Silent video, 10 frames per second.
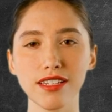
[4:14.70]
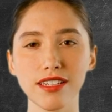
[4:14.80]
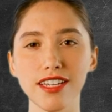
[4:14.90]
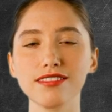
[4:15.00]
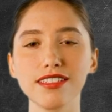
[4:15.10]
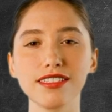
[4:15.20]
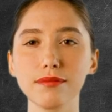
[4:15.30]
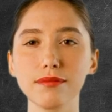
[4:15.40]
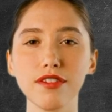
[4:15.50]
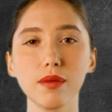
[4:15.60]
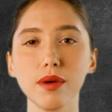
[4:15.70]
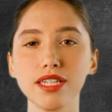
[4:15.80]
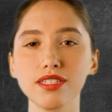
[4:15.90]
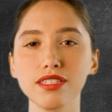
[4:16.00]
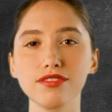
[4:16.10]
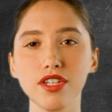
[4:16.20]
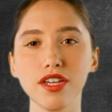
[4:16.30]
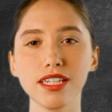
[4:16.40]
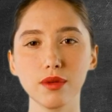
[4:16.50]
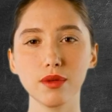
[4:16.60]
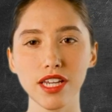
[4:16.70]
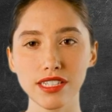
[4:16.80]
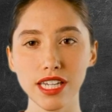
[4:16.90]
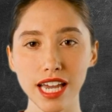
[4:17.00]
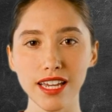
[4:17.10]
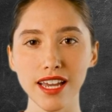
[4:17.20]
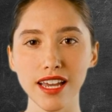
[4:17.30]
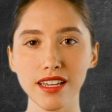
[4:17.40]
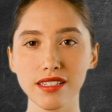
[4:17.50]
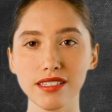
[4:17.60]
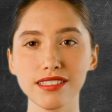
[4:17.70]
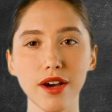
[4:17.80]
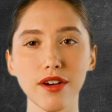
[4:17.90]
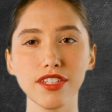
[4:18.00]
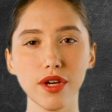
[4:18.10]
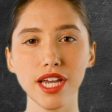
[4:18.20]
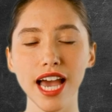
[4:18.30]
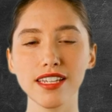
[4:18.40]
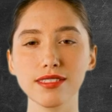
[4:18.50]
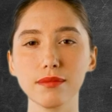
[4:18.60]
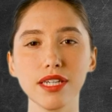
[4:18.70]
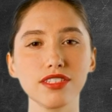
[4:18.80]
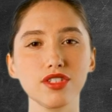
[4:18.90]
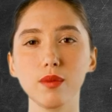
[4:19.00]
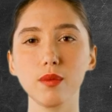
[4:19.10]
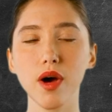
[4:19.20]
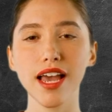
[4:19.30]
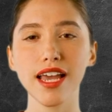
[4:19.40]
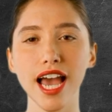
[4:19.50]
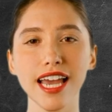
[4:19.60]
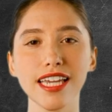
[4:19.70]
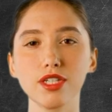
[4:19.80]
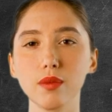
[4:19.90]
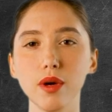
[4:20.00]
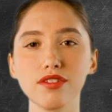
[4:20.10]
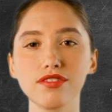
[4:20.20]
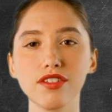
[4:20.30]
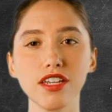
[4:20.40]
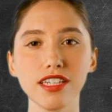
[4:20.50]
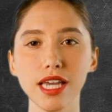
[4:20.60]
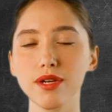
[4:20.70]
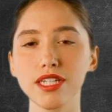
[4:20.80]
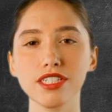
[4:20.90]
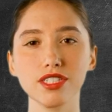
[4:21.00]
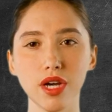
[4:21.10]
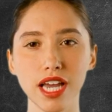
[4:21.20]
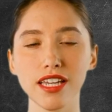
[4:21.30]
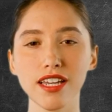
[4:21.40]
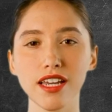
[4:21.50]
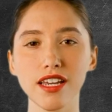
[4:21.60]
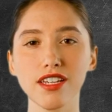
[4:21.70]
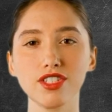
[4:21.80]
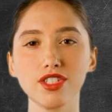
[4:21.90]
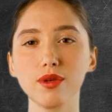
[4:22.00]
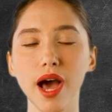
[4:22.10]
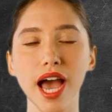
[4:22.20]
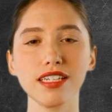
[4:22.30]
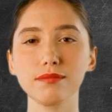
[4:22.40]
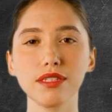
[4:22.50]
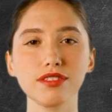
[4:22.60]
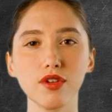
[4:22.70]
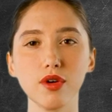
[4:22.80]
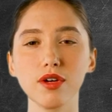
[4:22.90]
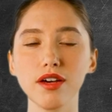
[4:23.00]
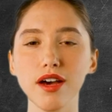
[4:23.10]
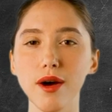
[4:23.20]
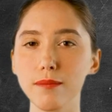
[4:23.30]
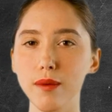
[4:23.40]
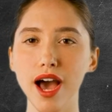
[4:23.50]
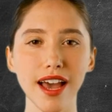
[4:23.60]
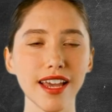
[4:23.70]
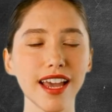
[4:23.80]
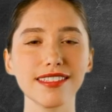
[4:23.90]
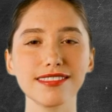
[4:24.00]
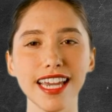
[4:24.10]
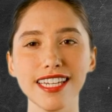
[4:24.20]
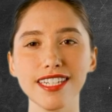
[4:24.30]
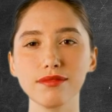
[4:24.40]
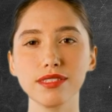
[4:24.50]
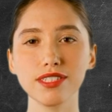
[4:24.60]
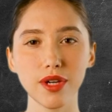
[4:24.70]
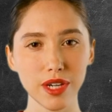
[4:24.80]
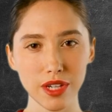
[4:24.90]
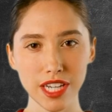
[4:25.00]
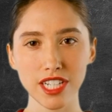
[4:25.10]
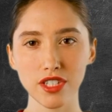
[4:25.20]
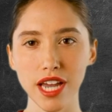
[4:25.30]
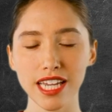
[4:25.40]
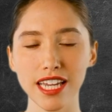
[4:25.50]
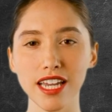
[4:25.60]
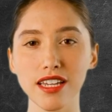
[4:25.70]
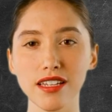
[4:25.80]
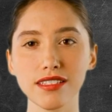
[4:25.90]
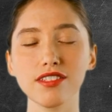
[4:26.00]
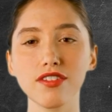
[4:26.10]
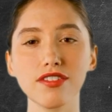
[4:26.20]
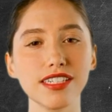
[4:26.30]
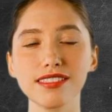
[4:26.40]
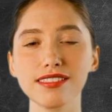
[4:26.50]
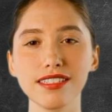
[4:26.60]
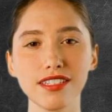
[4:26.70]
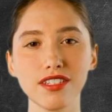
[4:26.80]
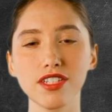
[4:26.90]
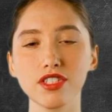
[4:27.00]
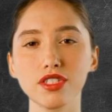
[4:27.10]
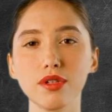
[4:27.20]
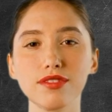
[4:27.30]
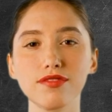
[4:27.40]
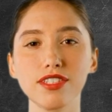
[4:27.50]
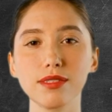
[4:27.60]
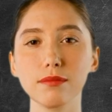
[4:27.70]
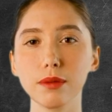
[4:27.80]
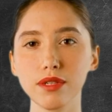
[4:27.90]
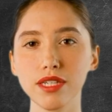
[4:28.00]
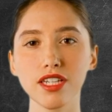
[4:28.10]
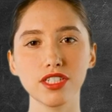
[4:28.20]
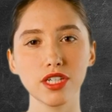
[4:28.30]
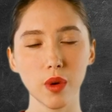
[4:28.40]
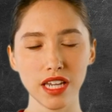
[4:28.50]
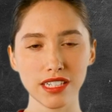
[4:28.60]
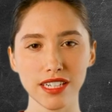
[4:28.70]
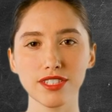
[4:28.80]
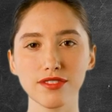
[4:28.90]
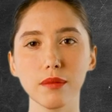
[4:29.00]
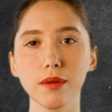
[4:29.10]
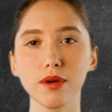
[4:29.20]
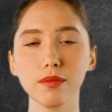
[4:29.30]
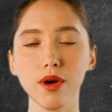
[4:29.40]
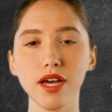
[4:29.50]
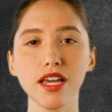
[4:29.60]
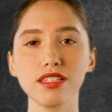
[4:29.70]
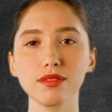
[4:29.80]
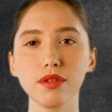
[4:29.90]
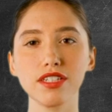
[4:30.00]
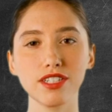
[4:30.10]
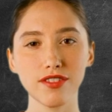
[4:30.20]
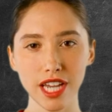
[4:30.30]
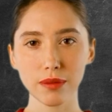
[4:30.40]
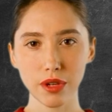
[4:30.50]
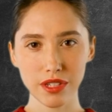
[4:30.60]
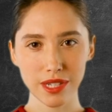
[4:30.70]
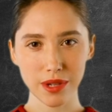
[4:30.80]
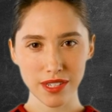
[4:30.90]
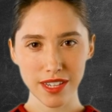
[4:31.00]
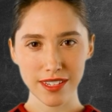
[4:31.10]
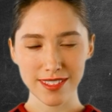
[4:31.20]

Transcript: The system of equations for this would look like sine 3x plus 2y at 12 labor constraint, 2x plus 4, y at 10 material constraint. Solving the system shows feasible production quantities for both products within available resources.